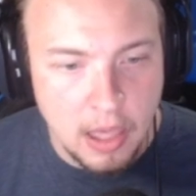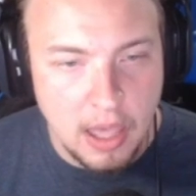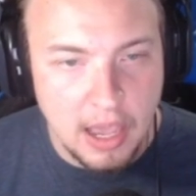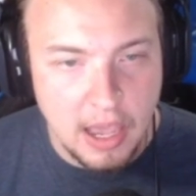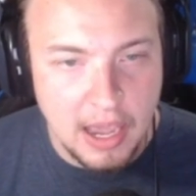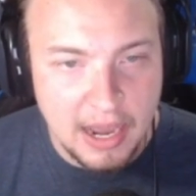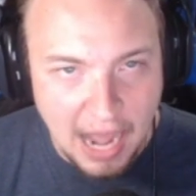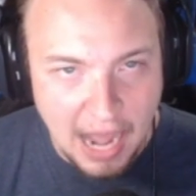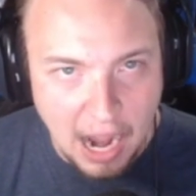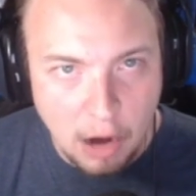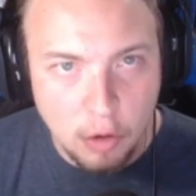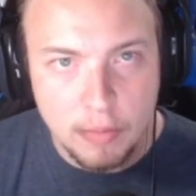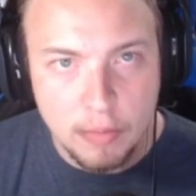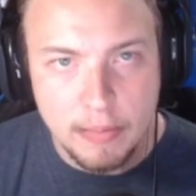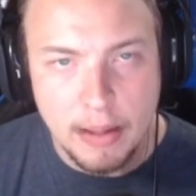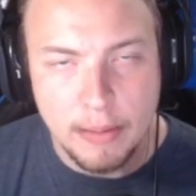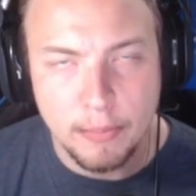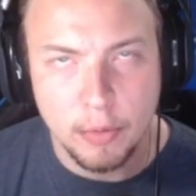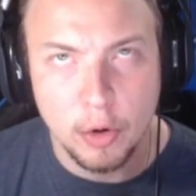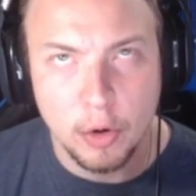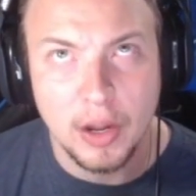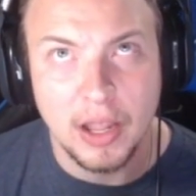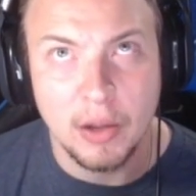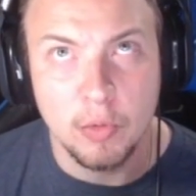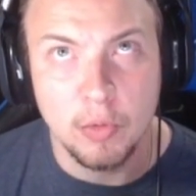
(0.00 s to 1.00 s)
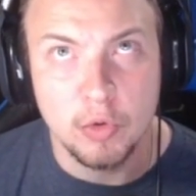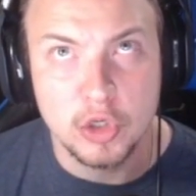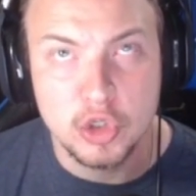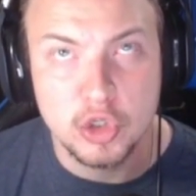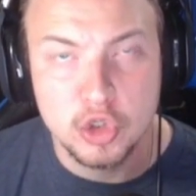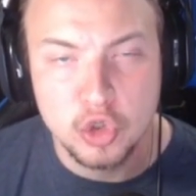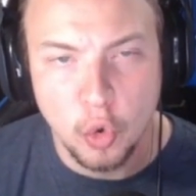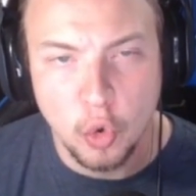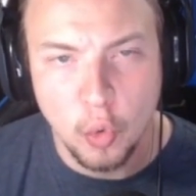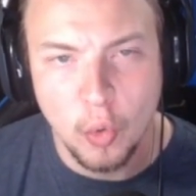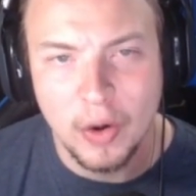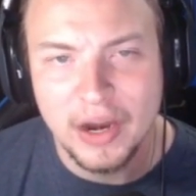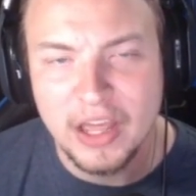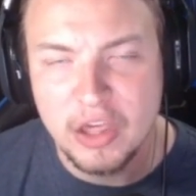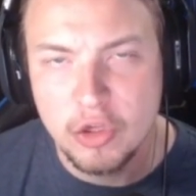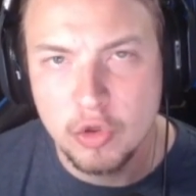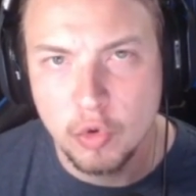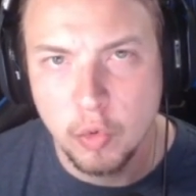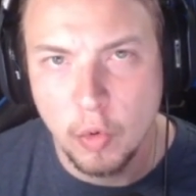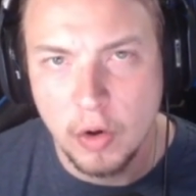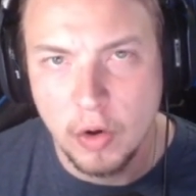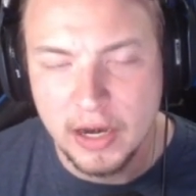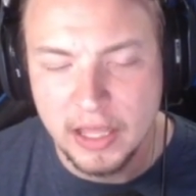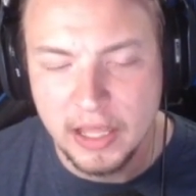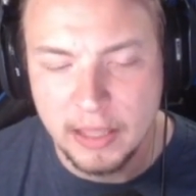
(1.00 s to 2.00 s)
And I remember it was
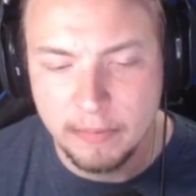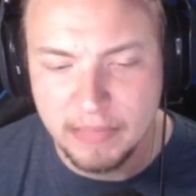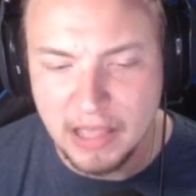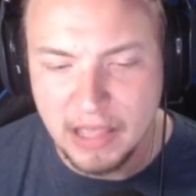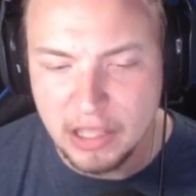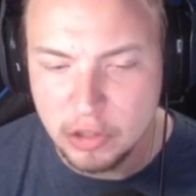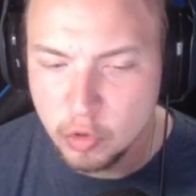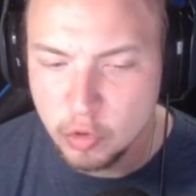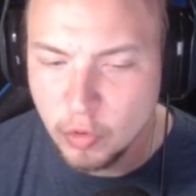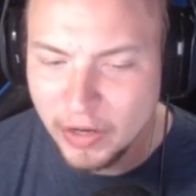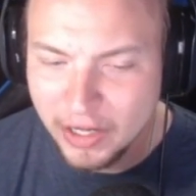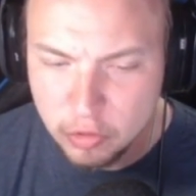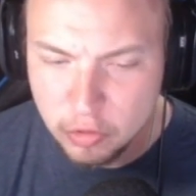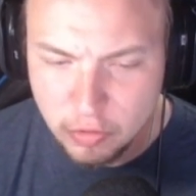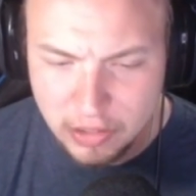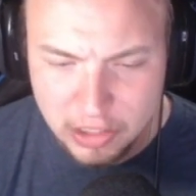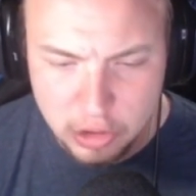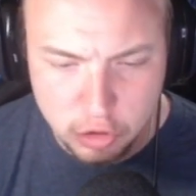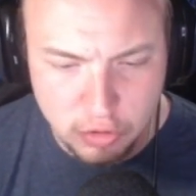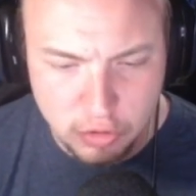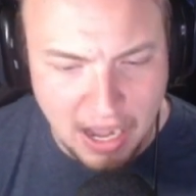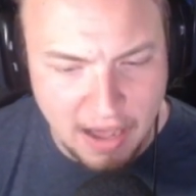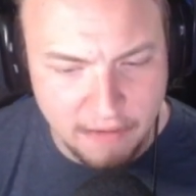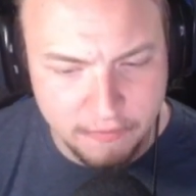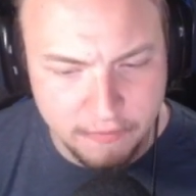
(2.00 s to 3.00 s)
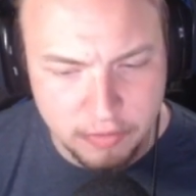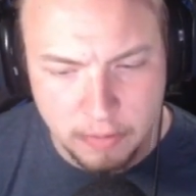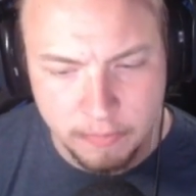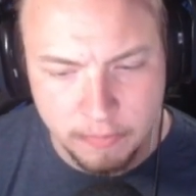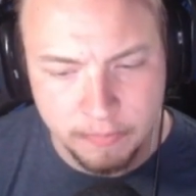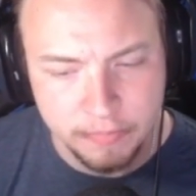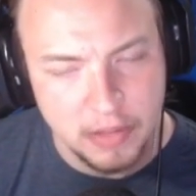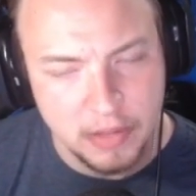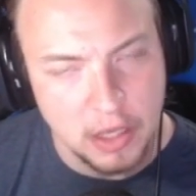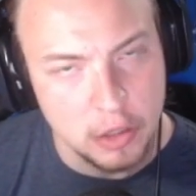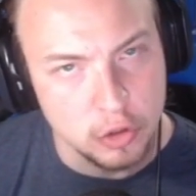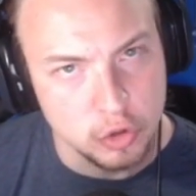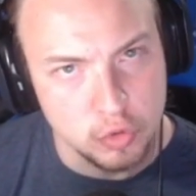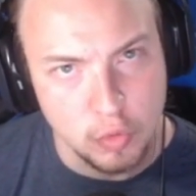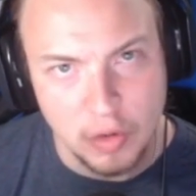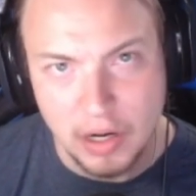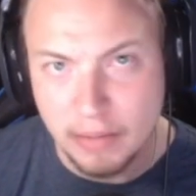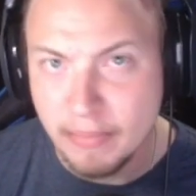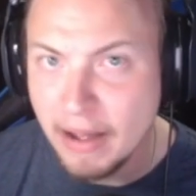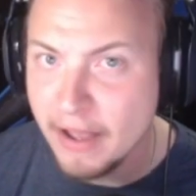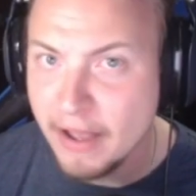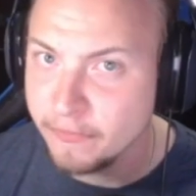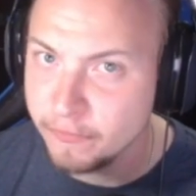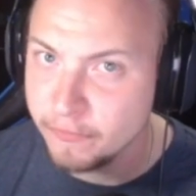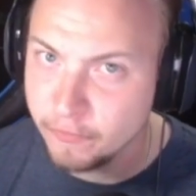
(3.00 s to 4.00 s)
2020, that 2020 draft. It was one of
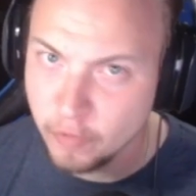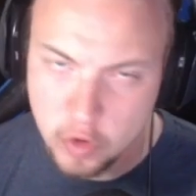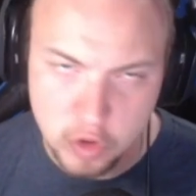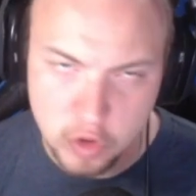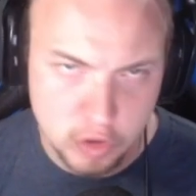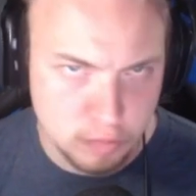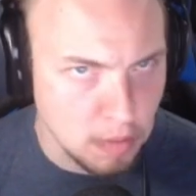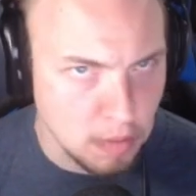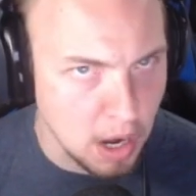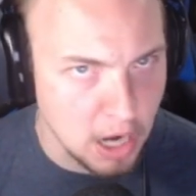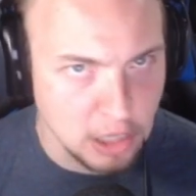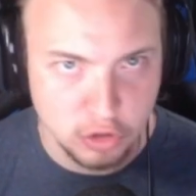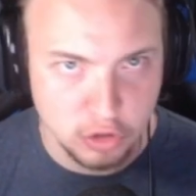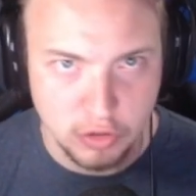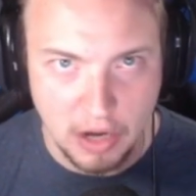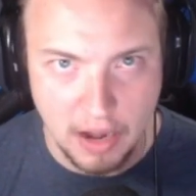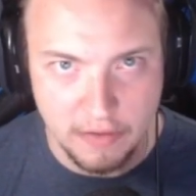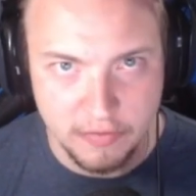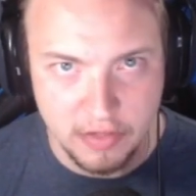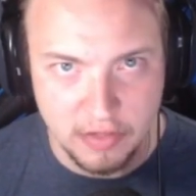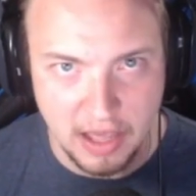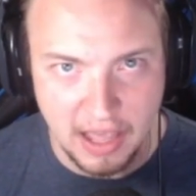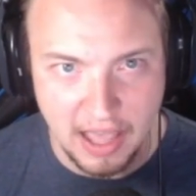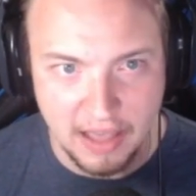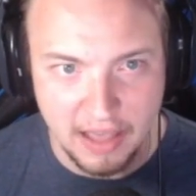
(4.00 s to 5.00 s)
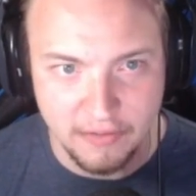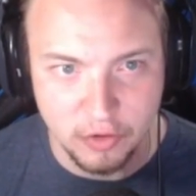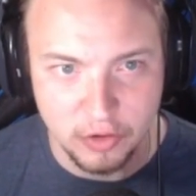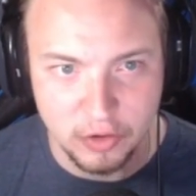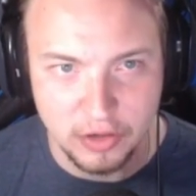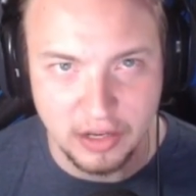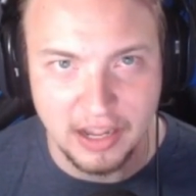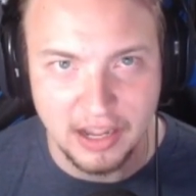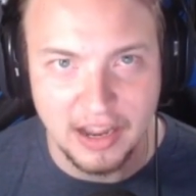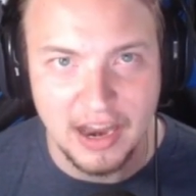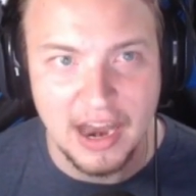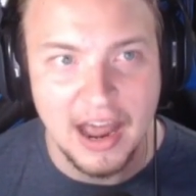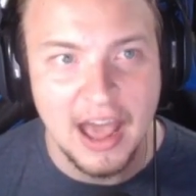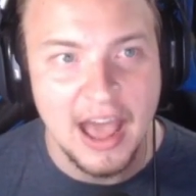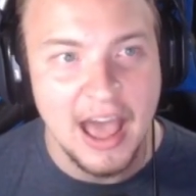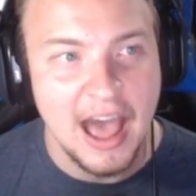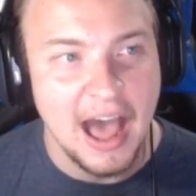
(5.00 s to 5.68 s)
my first mock drafts I ever did.